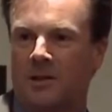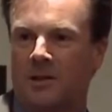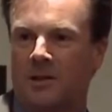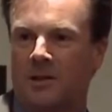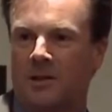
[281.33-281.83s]

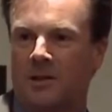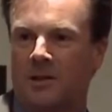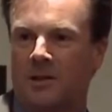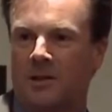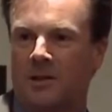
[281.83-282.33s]

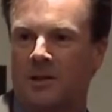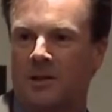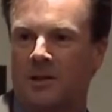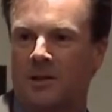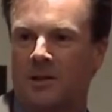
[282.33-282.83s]

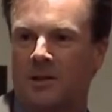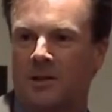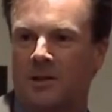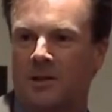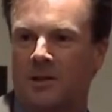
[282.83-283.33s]

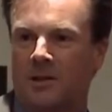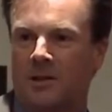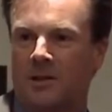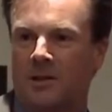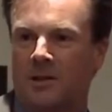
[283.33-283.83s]

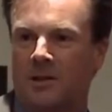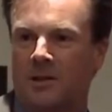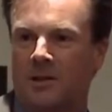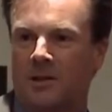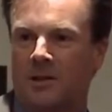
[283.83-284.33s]

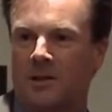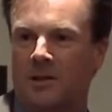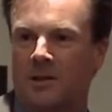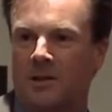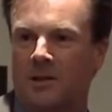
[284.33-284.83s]

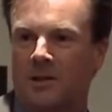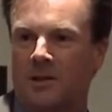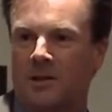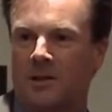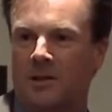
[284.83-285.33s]

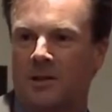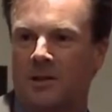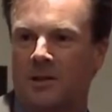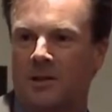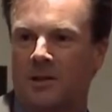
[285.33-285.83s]

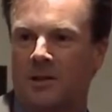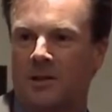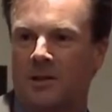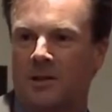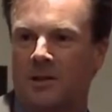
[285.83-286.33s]

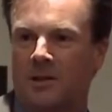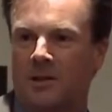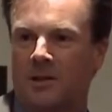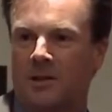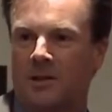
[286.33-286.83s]

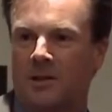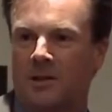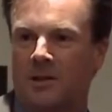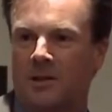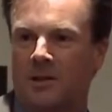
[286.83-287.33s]

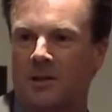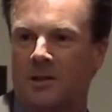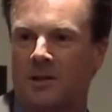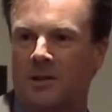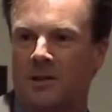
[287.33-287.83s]

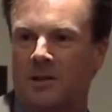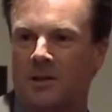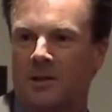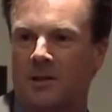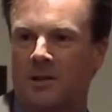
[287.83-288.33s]

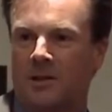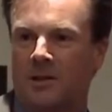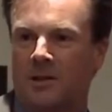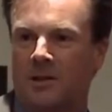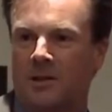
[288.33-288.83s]

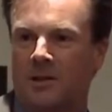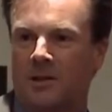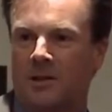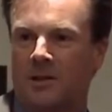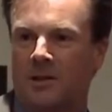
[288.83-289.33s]
This is a still picture; no speech is visible.